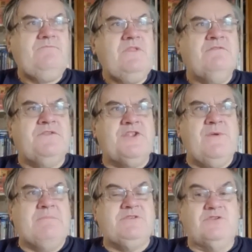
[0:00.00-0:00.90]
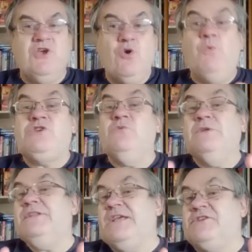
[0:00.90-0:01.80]
for the new episodes, which it
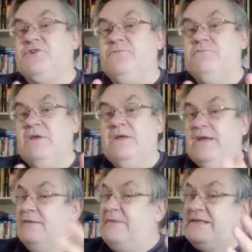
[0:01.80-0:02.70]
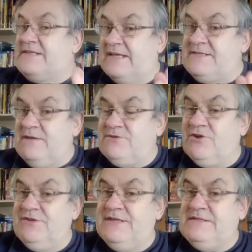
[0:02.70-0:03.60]
will need to. And it makes sense now it's
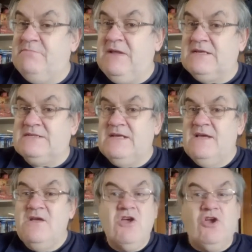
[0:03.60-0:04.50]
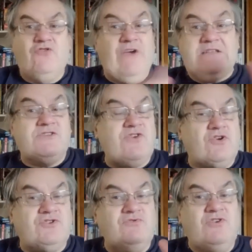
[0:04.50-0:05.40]
on Disney Plus. Great as
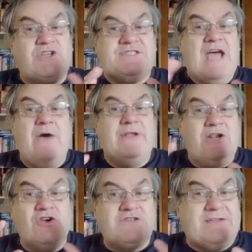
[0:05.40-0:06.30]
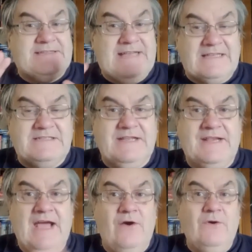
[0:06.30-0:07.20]
Doctor Who looks now, and it looks fantastic
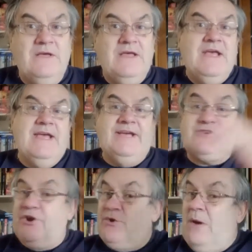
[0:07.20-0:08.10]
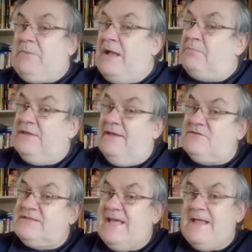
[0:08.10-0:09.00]
now, it's got to go up a couple of
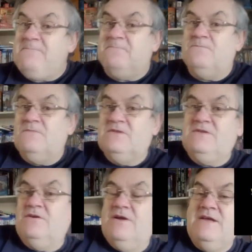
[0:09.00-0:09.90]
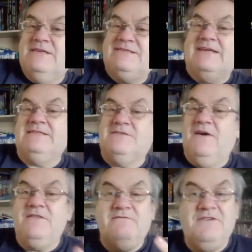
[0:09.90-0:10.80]
levels again to
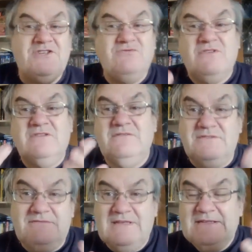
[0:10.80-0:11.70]
satisfy the visual and,